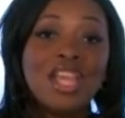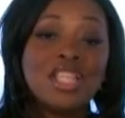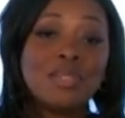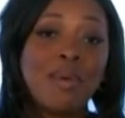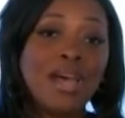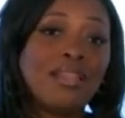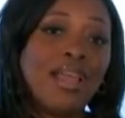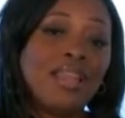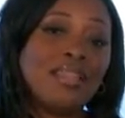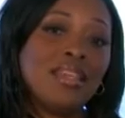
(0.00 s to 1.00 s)

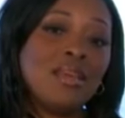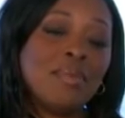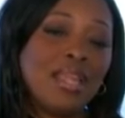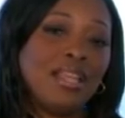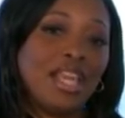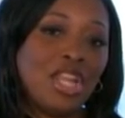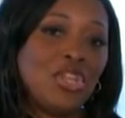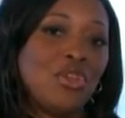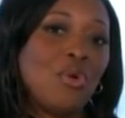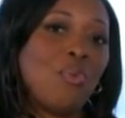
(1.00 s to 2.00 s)
spotlighting them and letting
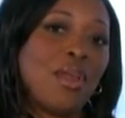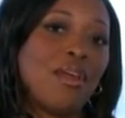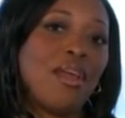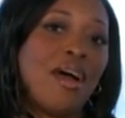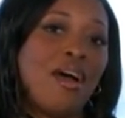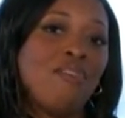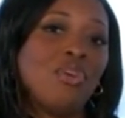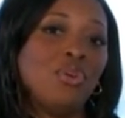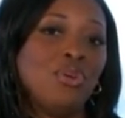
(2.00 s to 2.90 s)
you aware of